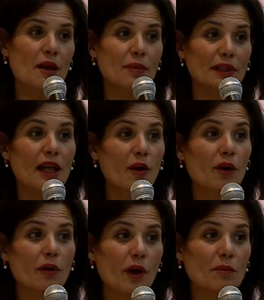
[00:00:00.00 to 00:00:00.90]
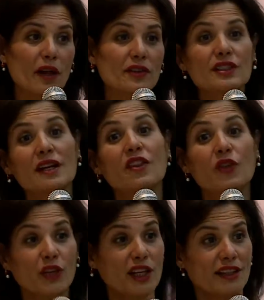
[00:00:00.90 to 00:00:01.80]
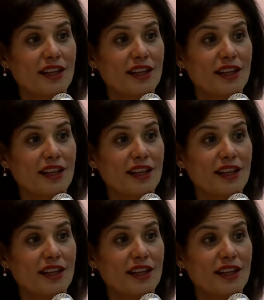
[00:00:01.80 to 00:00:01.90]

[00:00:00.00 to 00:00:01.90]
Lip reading: but now grandmothers are 30.